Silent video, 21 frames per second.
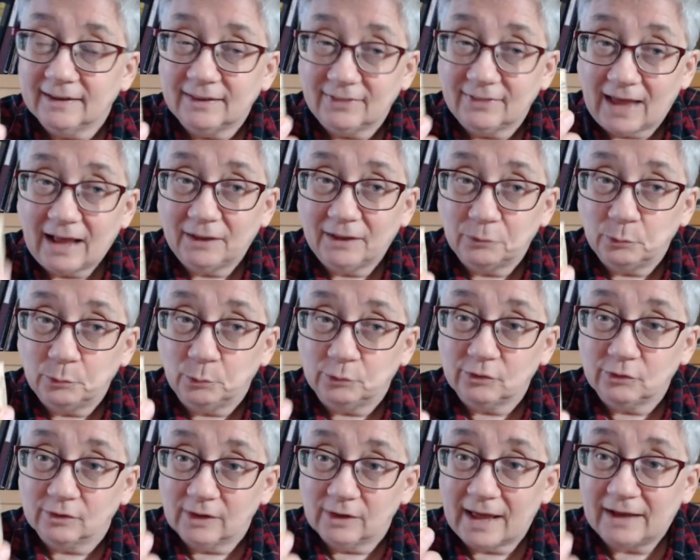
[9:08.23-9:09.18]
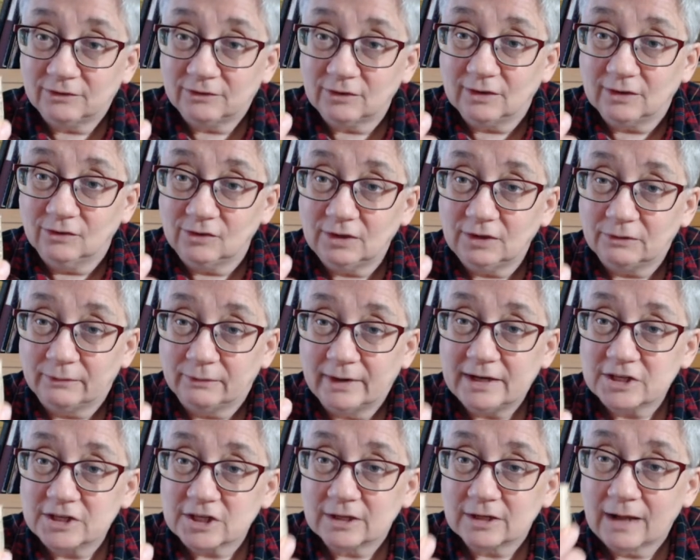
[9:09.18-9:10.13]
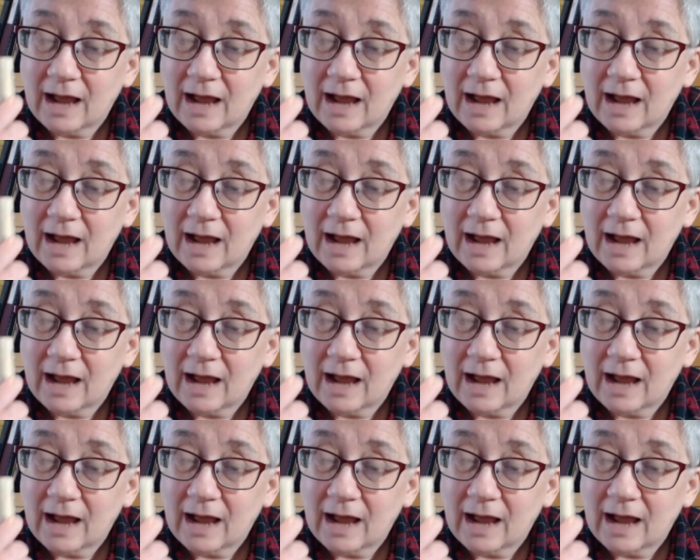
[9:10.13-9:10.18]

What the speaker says: That was the last consideration.